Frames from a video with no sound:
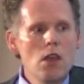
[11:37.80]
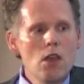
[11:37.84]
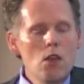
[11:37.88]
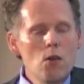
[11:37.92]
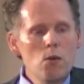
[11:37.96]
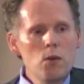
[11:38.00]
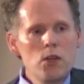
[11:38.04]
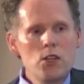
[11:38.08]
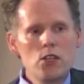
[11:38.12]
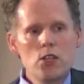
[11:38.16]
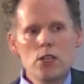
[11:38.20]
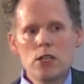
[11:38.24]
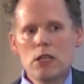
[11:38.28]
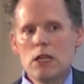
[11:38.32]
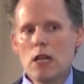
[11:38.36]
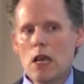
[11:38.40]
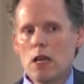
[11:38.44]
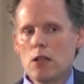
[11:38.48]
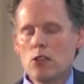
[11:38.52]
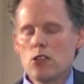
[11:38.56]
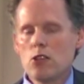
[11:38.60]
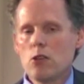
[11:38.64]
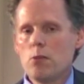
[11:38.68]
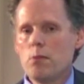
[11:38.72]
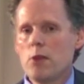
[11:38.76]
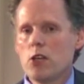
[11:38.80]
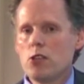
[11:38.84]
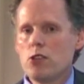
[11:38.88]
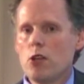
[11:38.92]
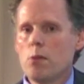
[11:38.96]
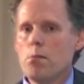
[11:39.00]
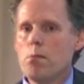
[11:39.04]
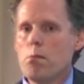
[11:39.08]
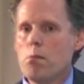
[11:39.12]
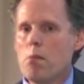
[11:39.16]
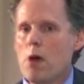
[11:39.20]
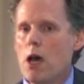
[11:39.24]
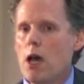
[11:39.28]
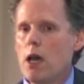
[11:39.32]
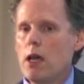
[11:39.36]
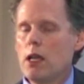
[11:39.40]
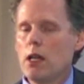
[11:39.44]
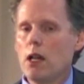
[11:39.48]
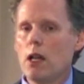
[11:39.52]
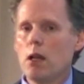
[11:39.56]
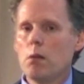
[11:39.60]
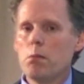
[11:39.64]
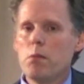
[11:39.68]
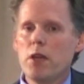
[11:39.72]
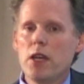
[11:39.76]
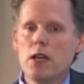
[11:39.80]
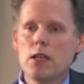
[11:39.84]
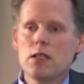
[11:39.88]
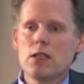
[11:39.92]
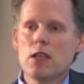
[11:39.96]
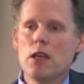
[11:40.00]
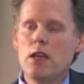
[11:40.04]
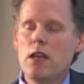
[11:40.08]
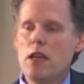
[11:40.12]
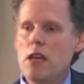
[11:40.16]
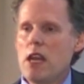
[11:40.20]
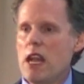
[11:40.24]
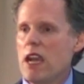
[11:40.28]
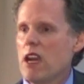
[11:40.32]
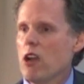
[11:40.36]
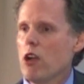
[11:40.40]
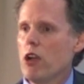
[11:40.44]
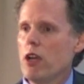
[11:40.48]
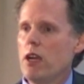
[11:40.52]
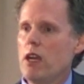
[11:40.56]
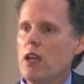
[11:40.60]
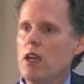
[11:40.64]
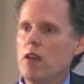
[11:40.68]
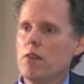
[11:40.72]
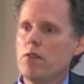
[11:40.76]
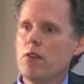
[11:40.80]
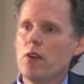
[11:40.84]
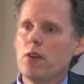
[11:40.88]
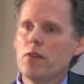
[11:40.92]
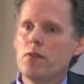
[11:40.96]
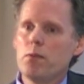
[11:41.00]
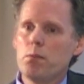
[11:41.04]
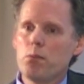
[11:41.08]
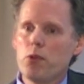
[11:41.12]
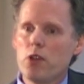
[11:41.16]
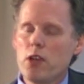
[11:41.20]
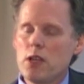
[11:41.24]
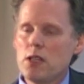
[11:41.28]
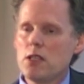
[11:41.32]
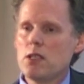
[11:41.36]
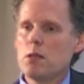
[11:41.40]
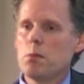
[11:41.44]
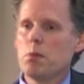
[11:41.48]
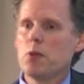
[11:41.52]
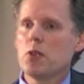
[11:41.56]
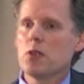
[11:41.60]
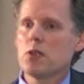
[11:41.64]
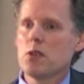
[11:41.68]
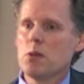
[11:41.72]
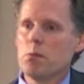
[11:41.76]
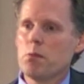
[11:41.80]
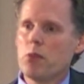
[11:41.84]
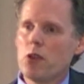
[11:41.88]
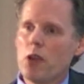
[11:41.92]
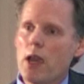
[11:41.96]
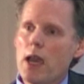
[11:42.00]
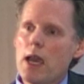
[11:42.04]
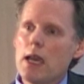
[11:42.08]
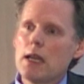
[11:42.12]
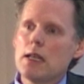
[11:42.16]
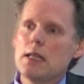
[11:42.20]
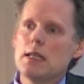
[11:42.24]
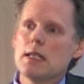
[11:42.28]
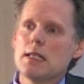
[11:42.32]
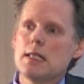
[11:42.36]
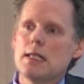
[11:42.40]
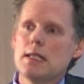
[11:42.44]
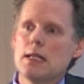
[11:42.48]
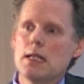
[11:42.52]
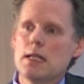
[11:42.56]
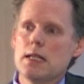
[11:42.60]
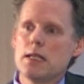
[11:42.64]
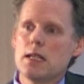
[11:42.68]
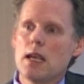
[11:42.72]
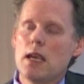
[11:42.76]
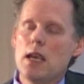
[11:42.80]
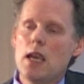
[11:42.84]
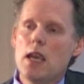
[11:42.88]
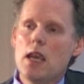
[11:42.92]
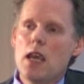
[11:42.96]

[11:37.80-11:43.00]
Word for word: which is not so much a model, but it's a narrative of principles and practices